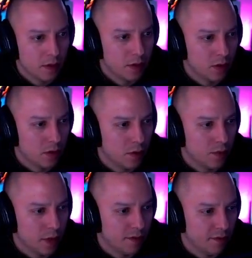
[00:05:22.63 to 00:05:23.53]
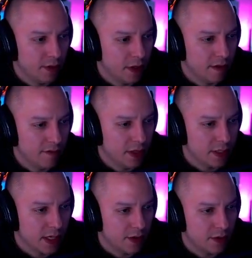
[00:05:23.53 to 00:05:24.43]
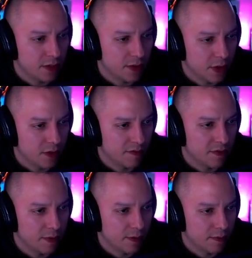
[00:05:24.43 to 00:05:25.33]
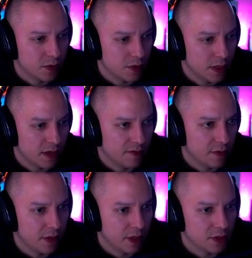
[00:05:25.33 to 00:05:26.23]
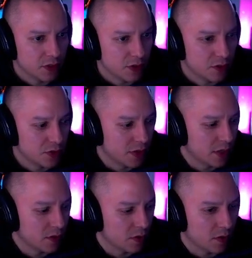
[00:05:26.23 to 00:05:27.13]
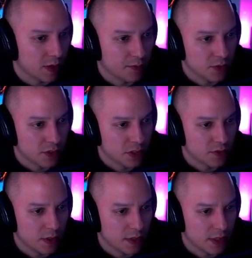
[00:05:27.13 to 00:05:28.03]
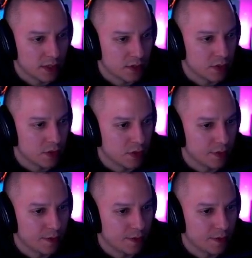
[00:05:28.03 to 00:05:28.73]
Or if it is carriers and we confirm them soon enough, then we can just go straight into Corruptors as well, and that's good too.